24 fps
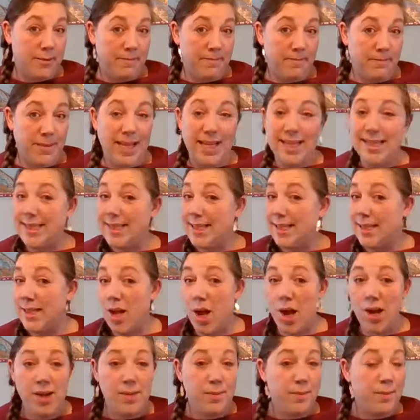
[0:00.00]
it's
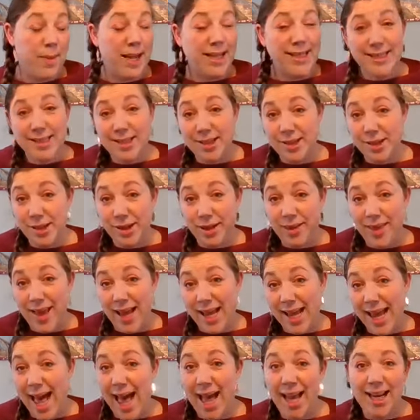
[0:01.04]
not better.
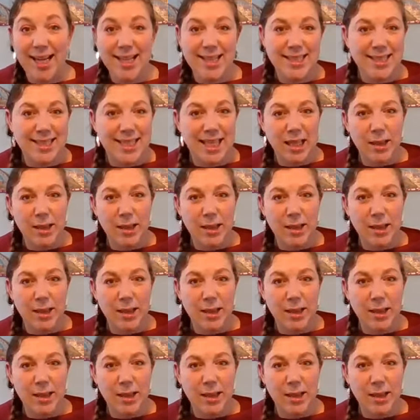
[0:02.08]
The cat is still